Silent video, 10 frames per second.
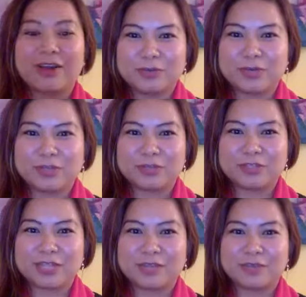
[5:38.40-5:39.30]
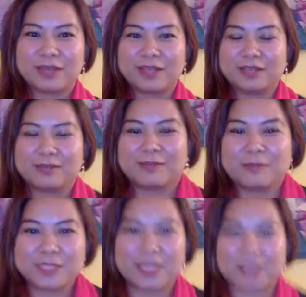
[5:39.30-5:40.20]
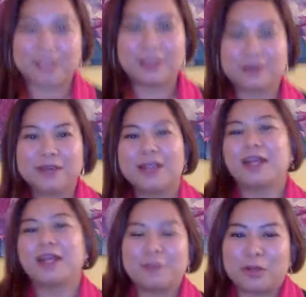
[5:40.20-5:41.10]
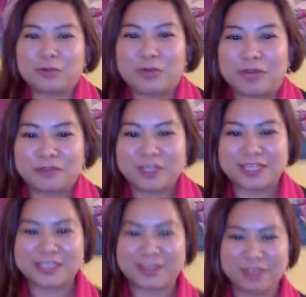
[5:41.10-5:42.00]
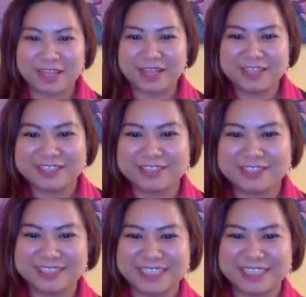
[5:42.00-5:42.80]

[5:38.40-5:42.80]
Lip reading: understand what I'm saying here about gratefulness and everything else.